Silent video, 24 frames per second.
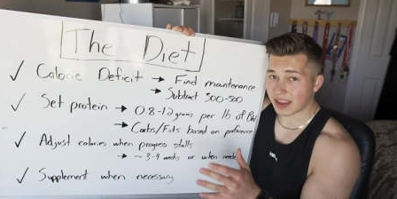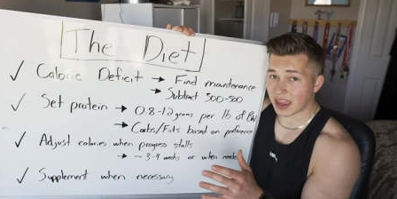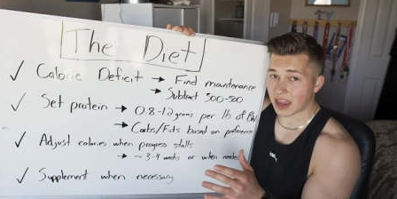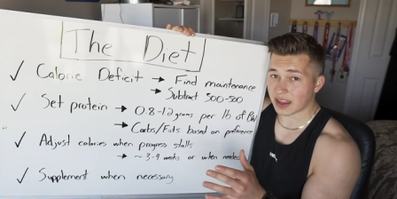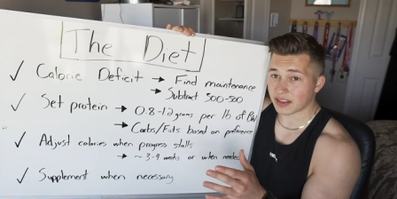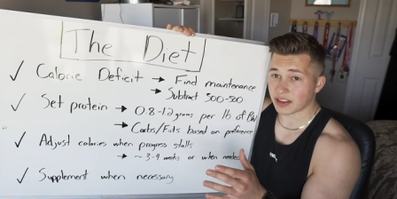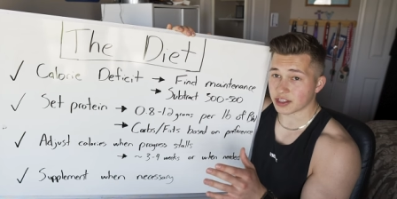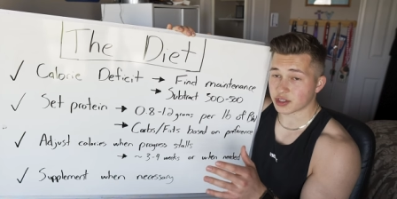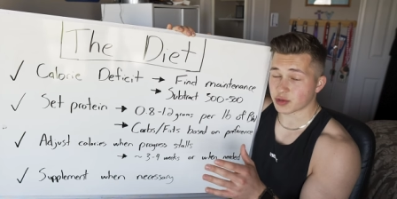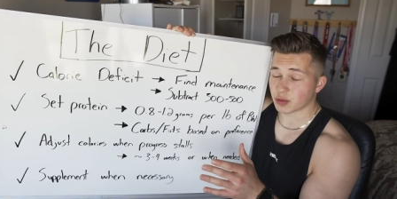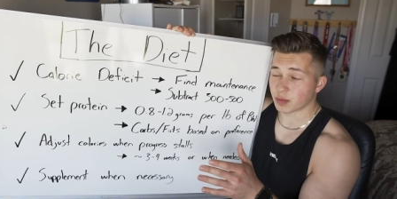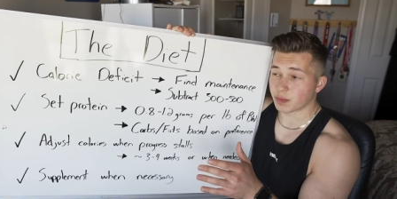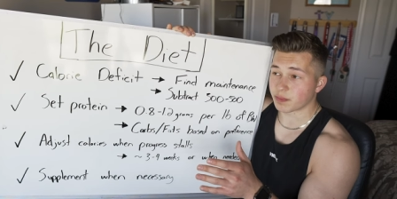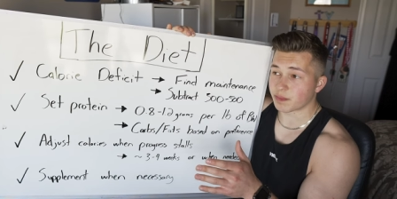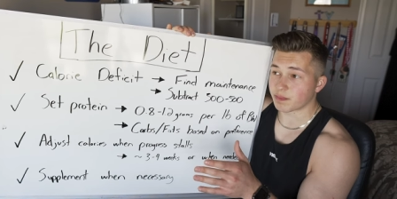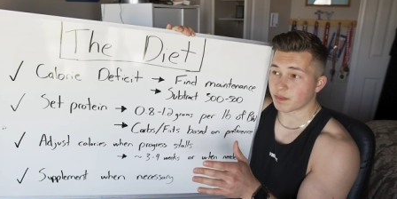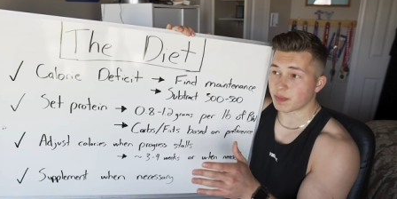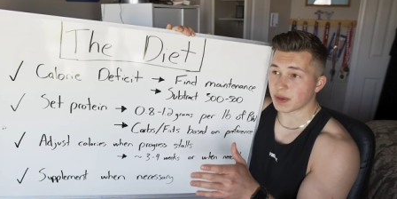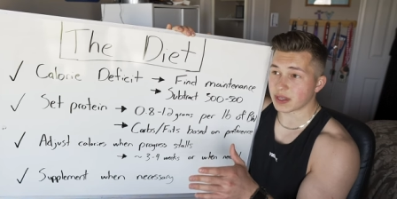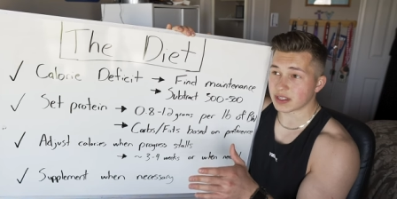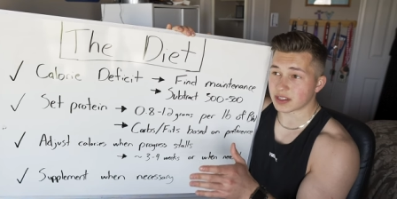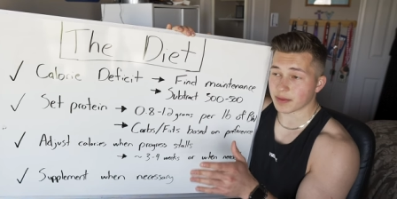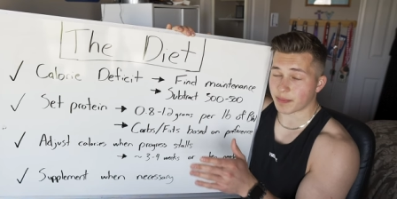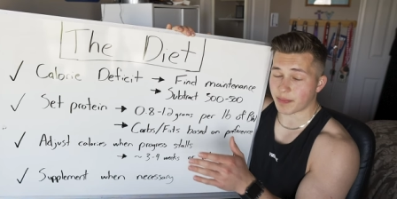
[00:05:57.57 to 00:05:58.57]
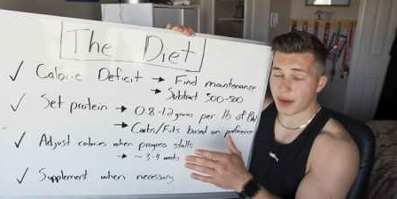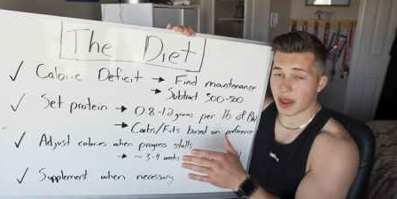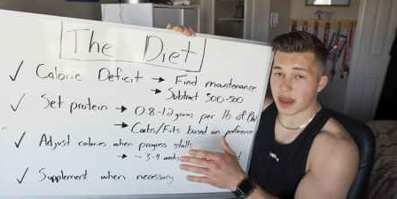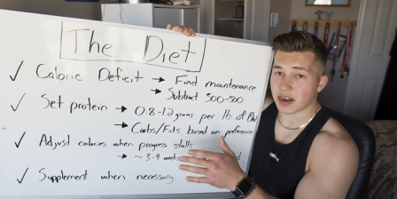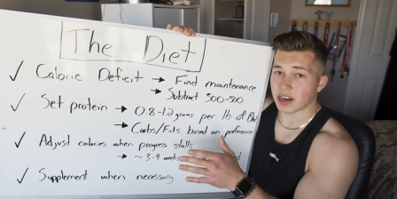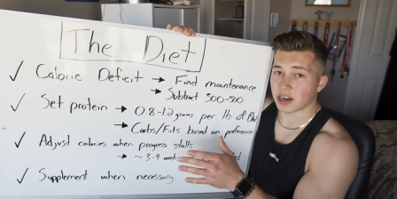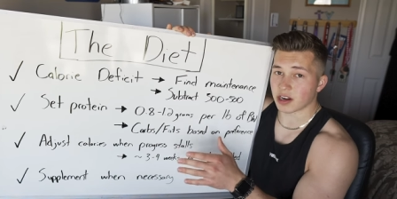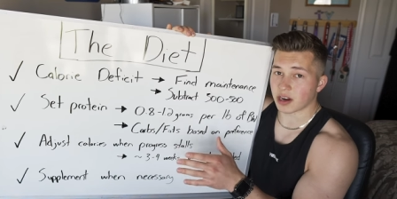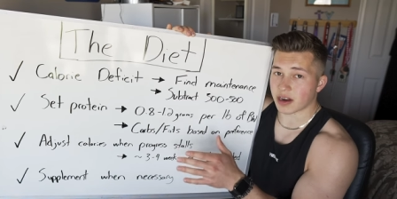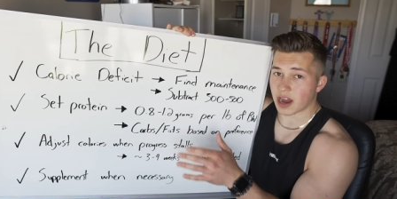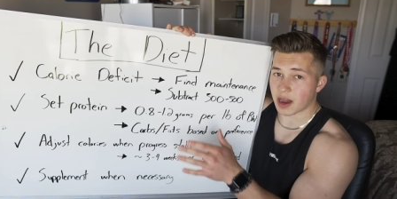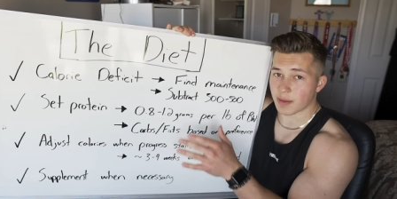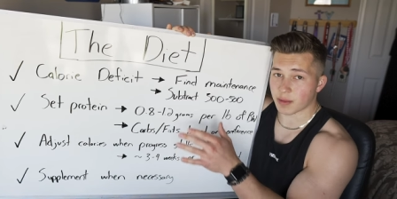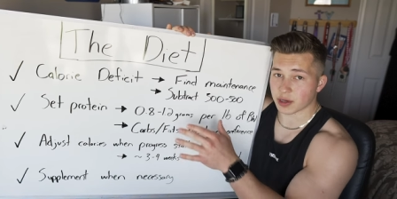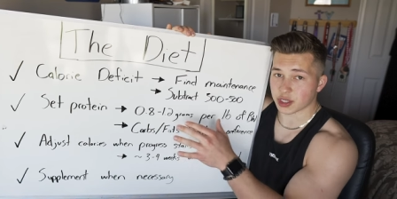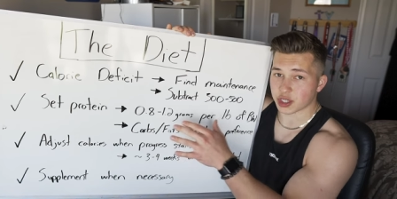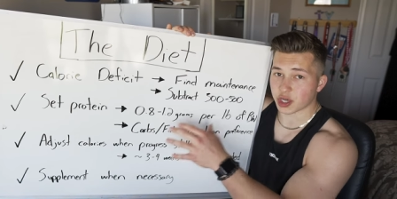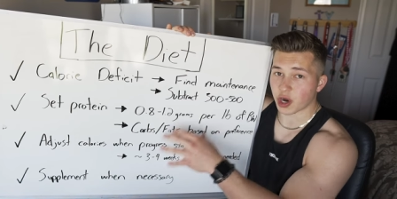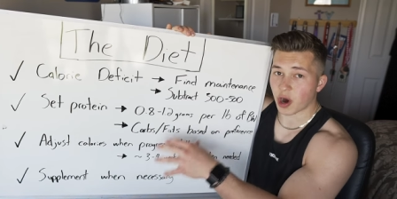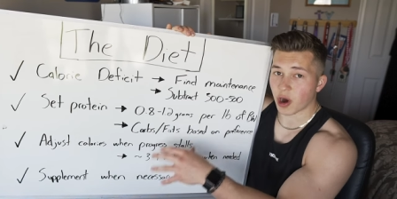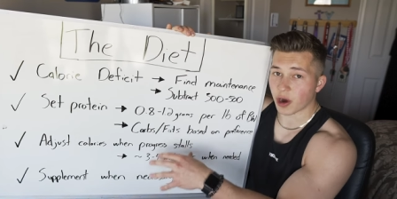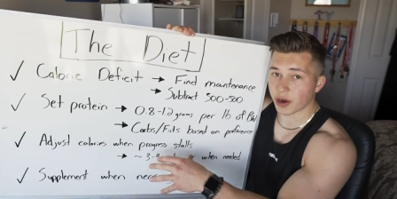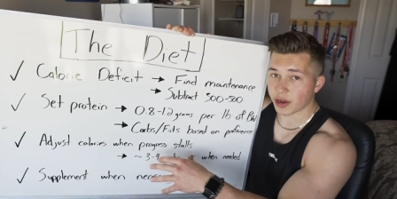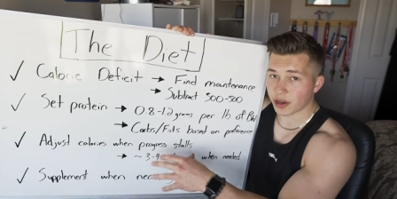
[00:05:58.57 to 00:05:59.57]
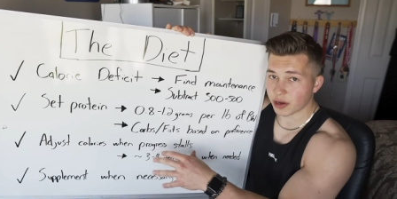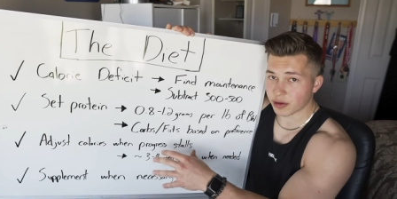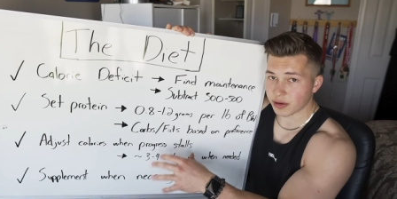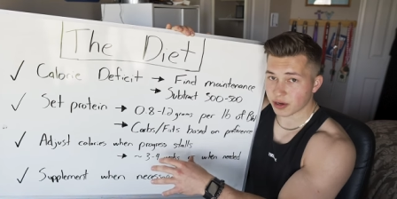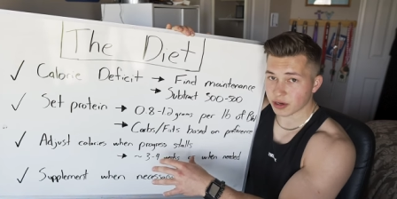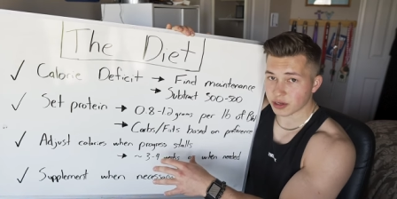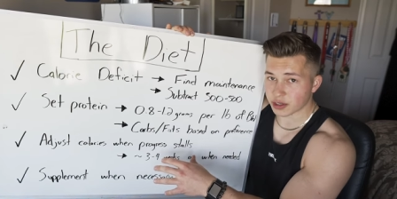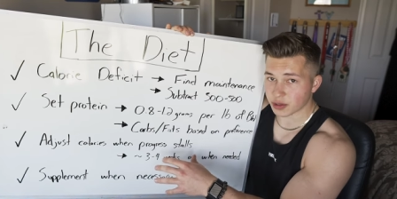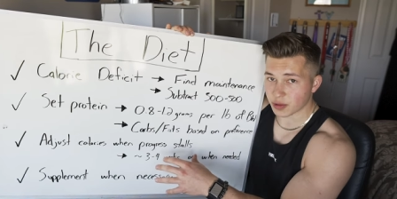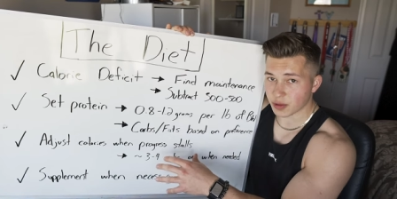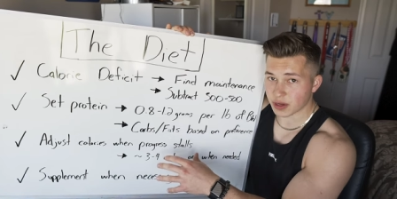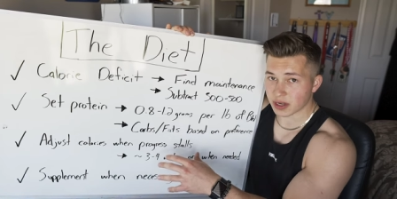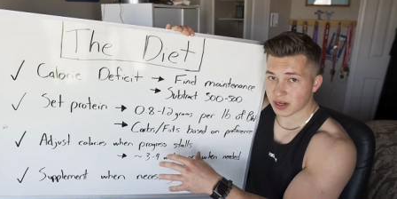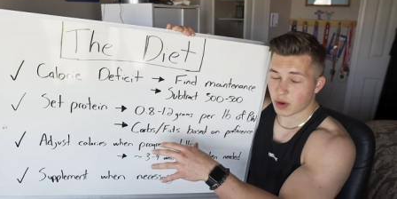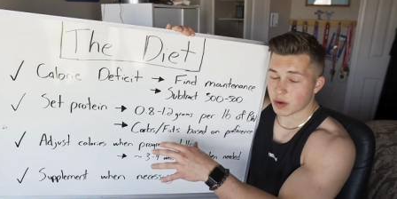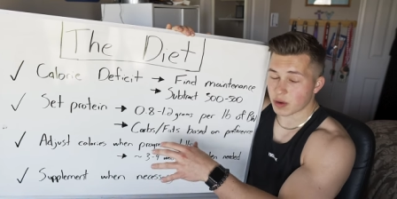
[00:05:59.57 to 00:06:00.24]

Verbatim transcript: Again, this will be depending on how much cardio you're doing.